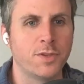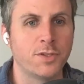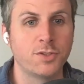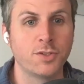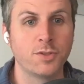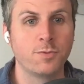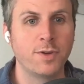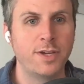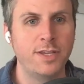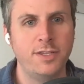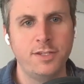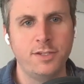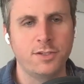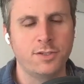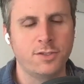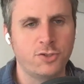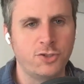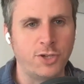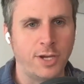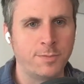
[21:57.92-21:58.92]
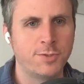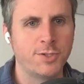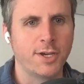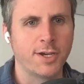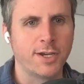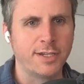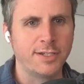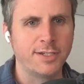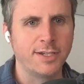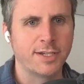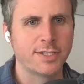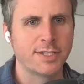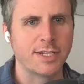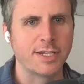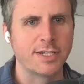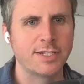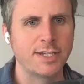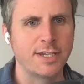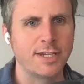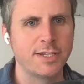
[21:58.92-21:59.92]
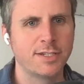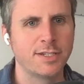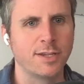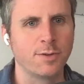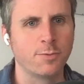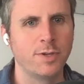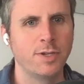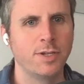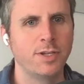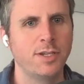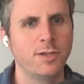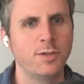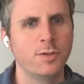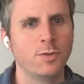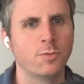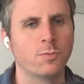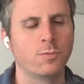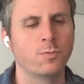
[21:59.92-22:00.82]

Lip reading: So the way that Jamsocket does this is that we